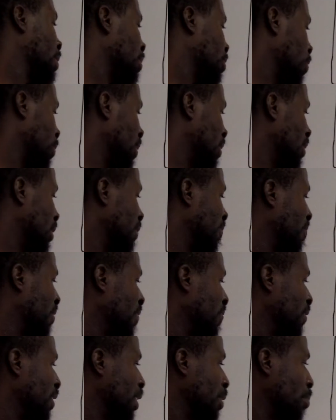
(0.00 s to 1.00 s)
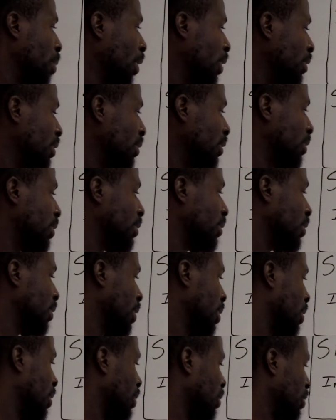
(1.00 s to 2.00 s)
So this is 15 months.
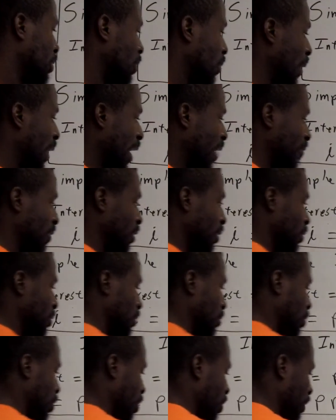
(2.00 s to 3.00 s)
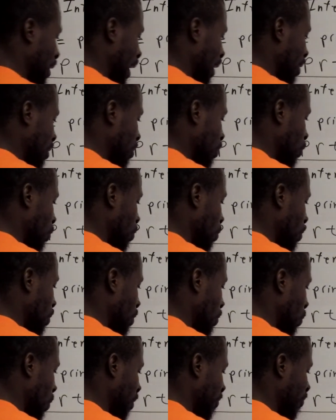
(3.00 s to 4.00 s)
So I have to turn that
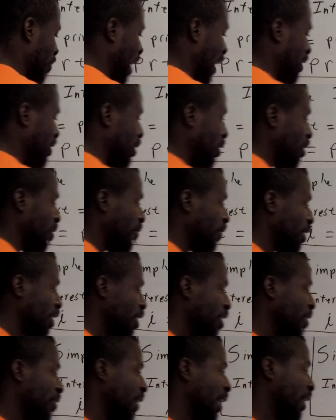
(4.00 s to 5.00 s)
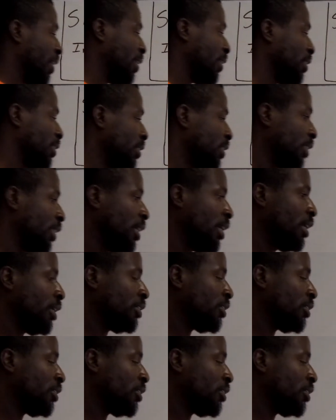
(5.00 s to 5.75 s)
into what fraction of a year that is.